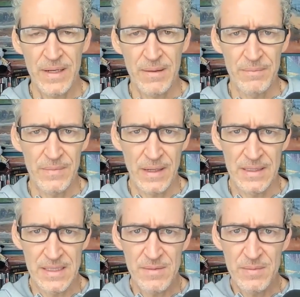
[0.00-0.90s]
man, I'm,
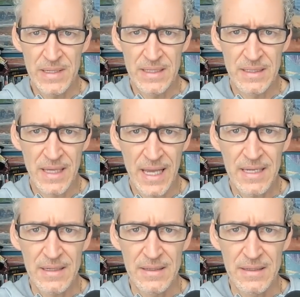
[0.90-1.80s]
I seem to be
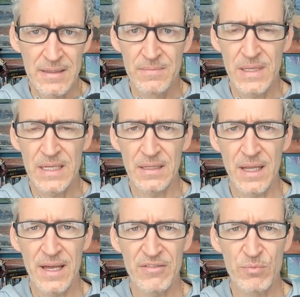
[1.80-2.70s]
gated in a
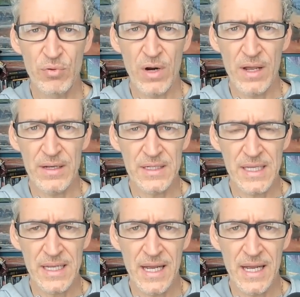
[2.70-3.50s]
lot of products.